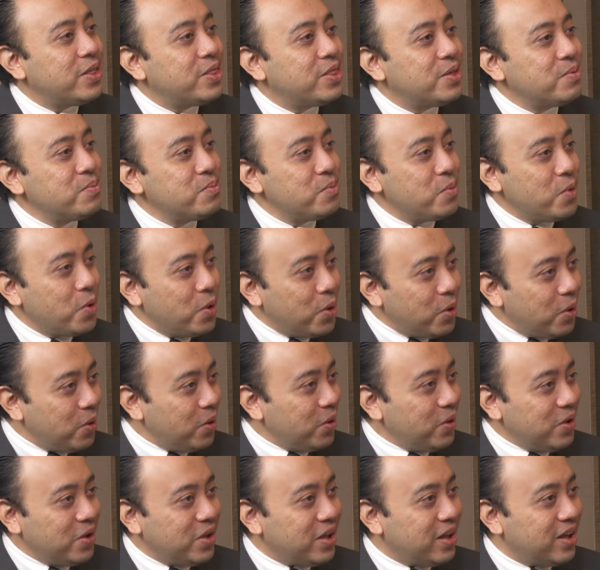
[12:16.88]
The
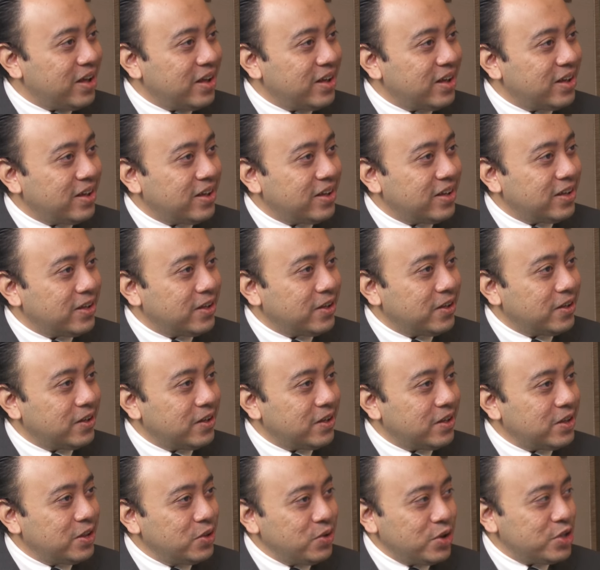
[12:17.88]
more
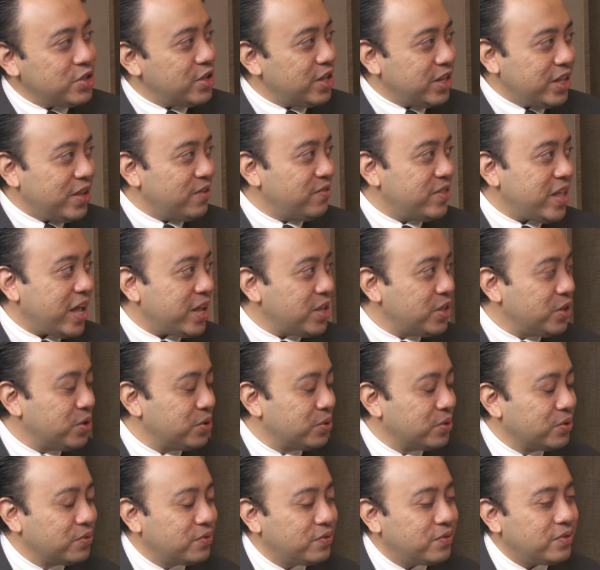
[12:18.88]
new initiative that
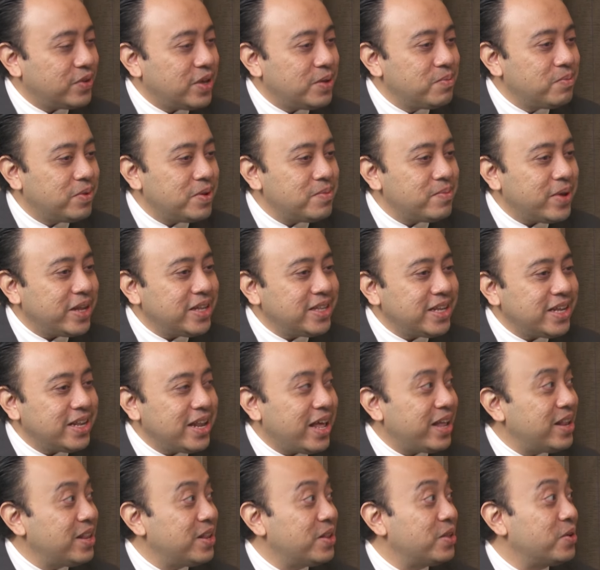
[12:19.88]
you've implemented,
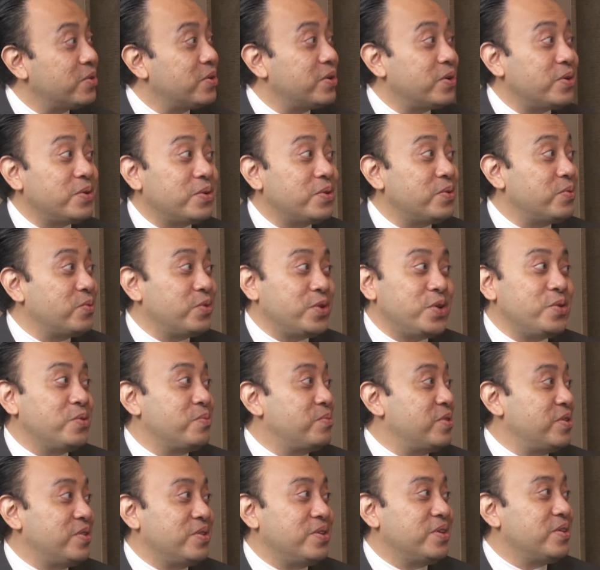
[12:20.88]
then we'll
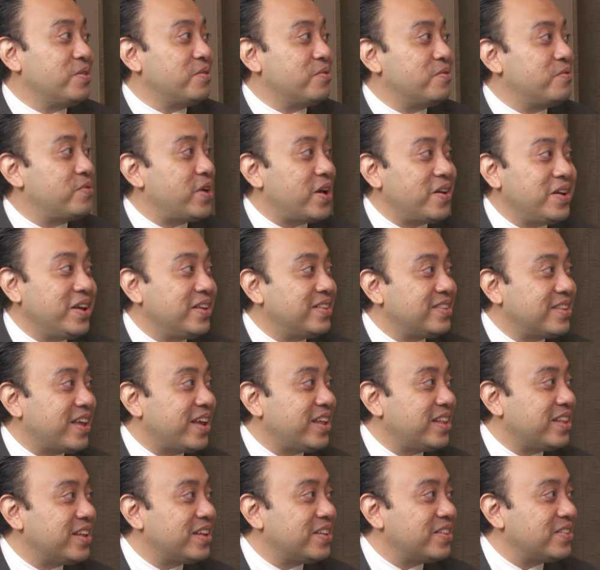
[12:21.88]
be very
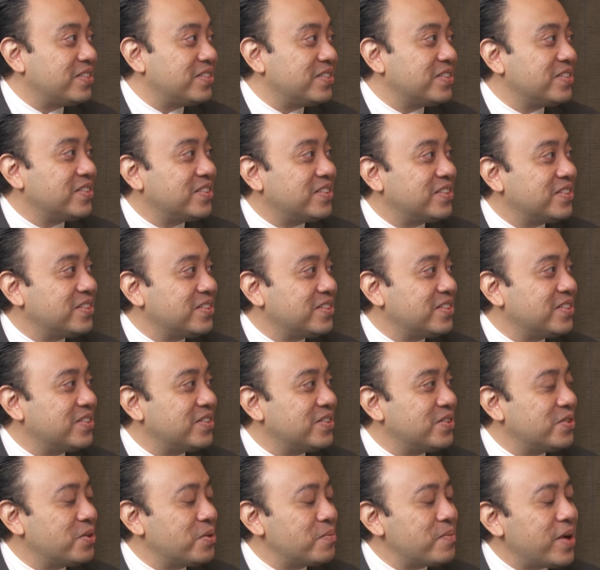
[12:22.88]
excited to
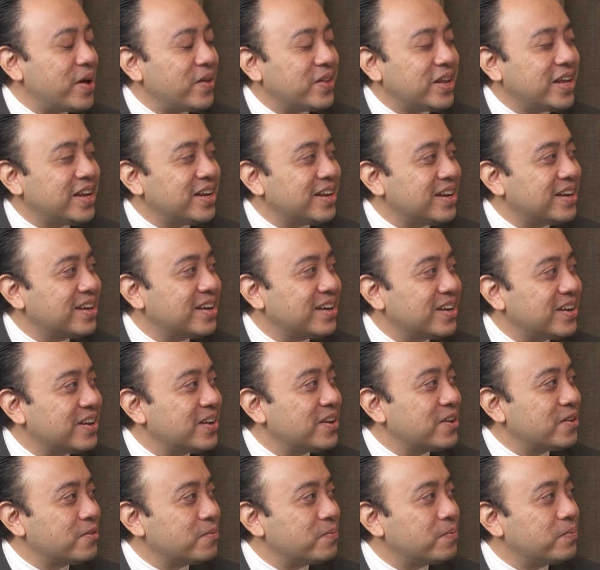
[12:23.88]
know about it.
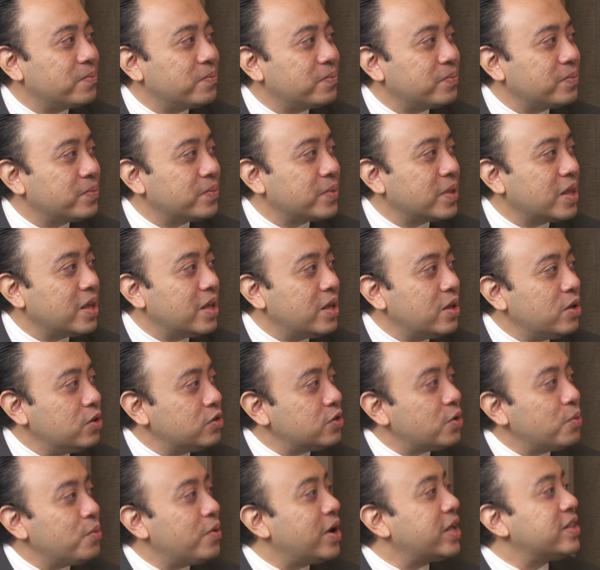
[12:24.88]

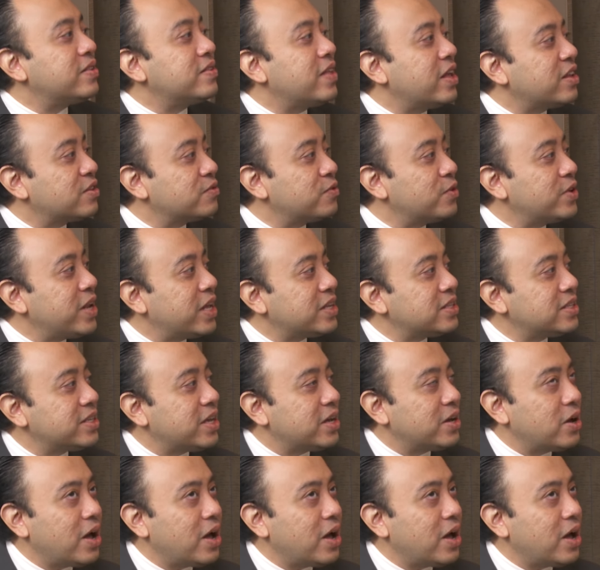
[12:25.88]
So what's next for next year?